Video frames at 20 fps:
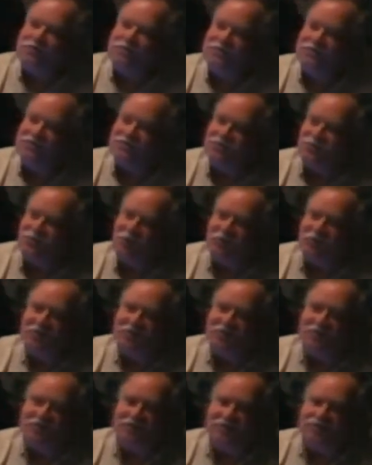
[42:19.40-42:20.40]
He's going
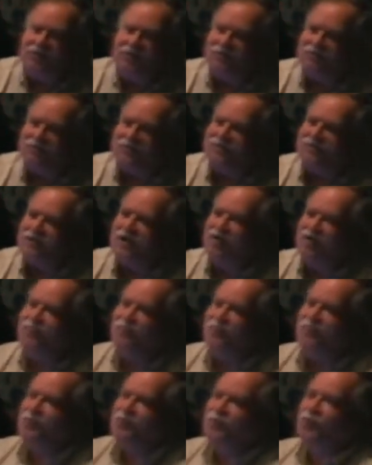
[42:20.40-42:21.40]
to give you an
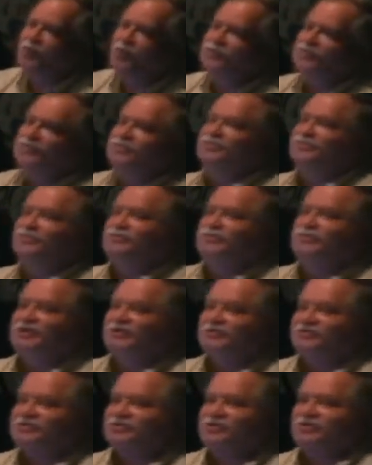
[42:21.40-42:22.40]
assignment closer to
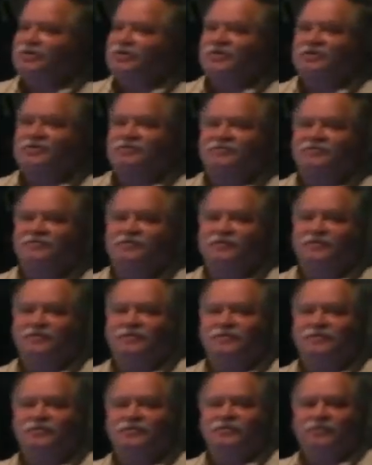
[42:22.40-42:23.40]
Him so He can
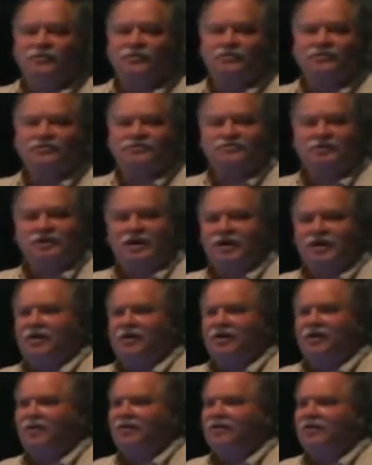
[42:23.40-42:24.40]
fill your
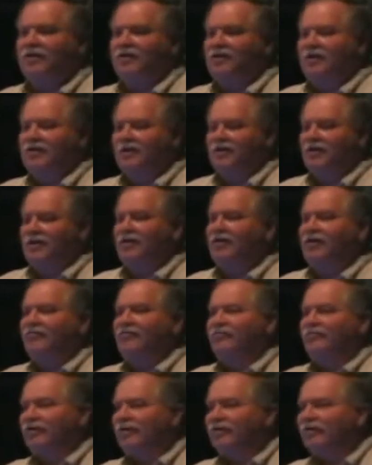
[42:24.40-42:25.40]
desire
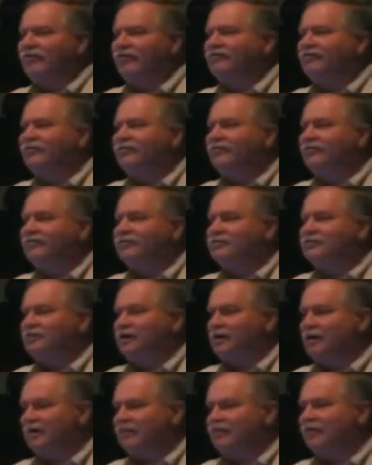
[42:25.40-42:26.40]
of love that you
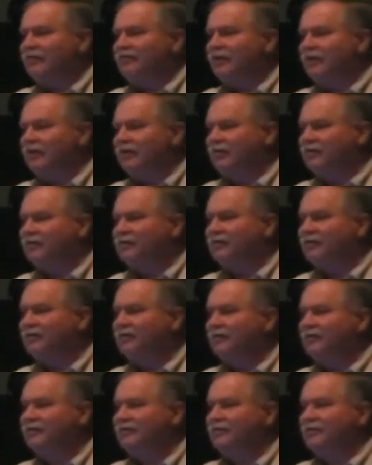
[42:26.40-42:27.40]
have for Him.
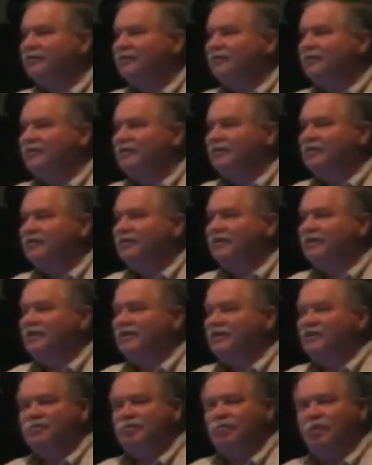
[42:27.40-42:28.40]

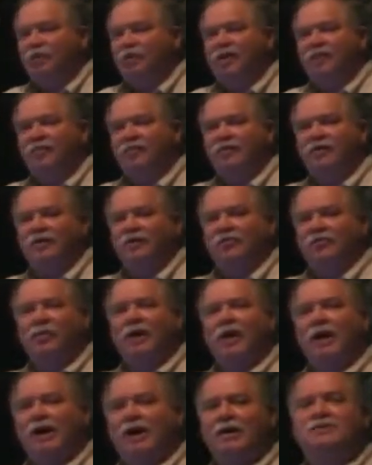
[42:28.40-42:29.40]
That's why we are
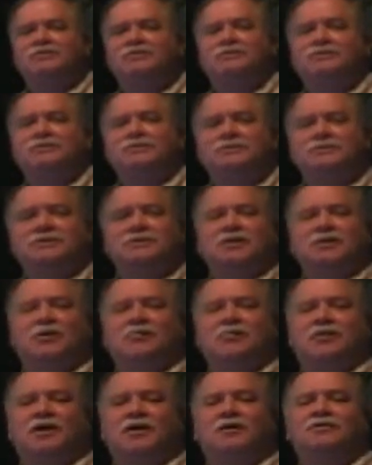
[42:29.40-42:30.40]
passionate
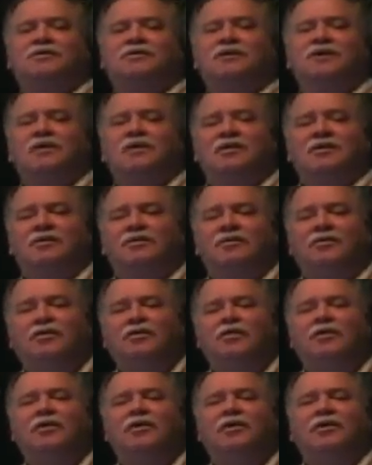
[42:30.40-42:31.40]
about
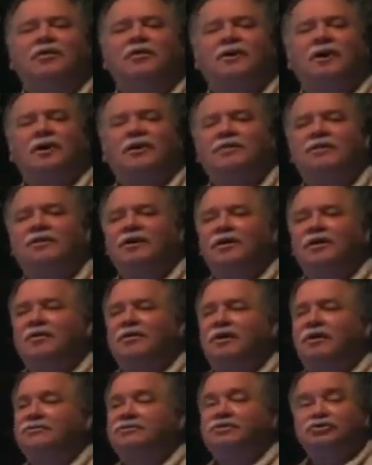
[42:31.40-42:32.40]
learning about
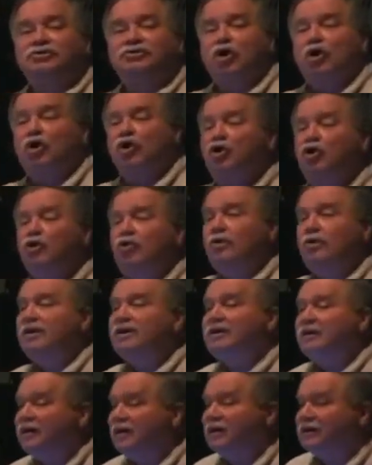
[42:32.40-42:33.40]
not just who
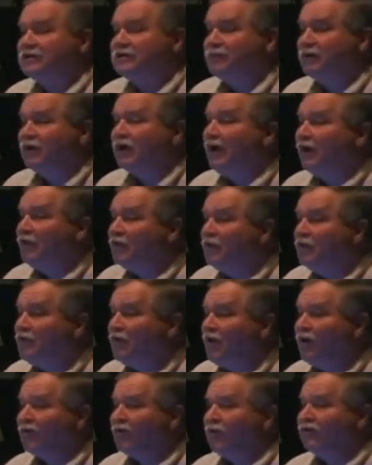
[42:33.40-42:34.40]
He is, but how do we
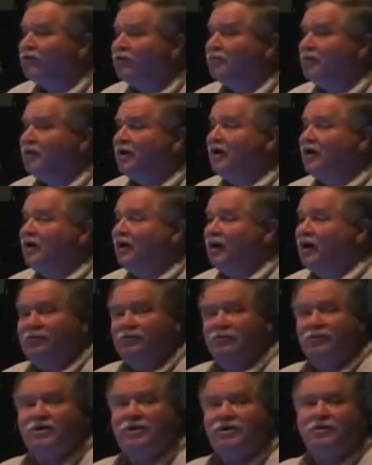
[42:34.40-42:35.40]
walk with Him? How do
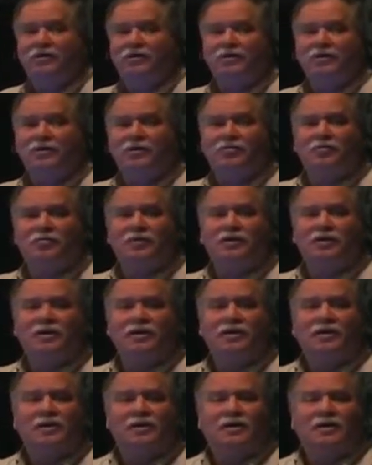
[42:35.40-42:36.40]
we hear Him?
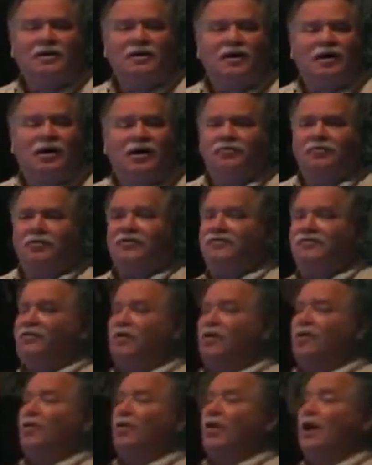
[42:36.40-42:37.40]
How do we
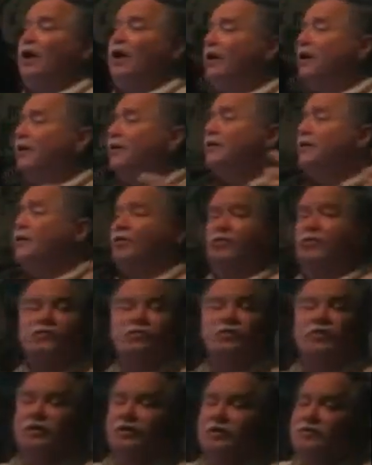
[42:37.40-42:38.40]
fall head
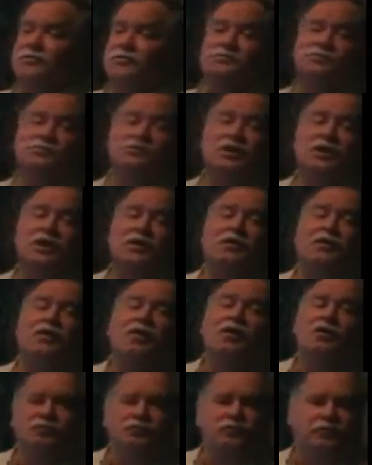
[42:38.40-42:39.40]
over heels in
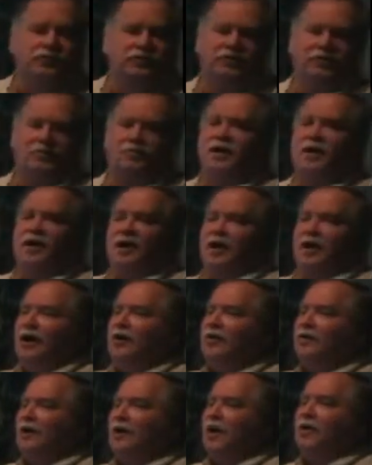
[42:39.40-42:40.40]
love with Him?
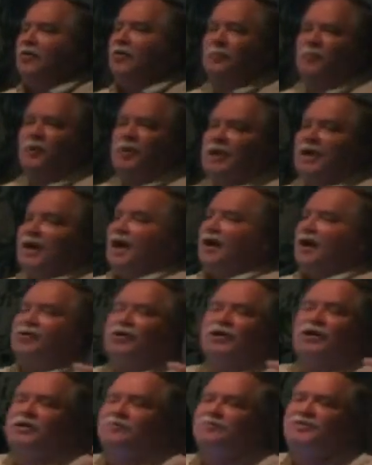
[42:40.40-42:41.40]
How, how, can we, how
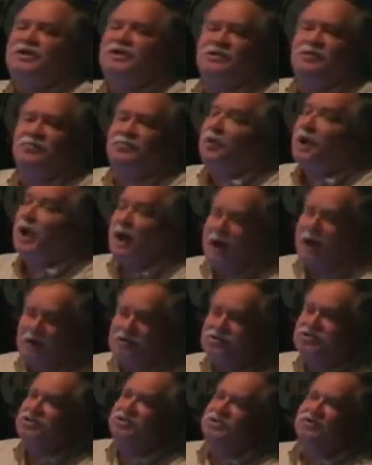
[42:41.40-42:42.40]
can it be the
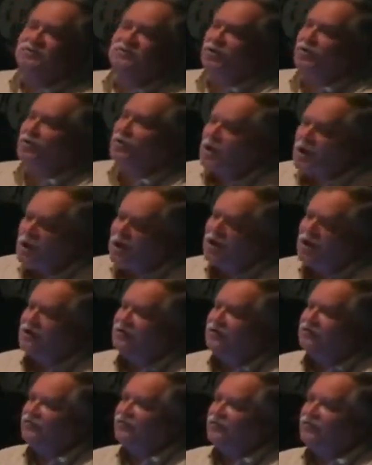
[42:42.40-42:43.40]
passion of our
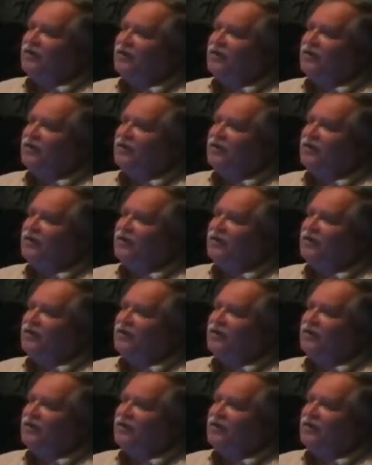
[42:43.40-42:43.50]
life?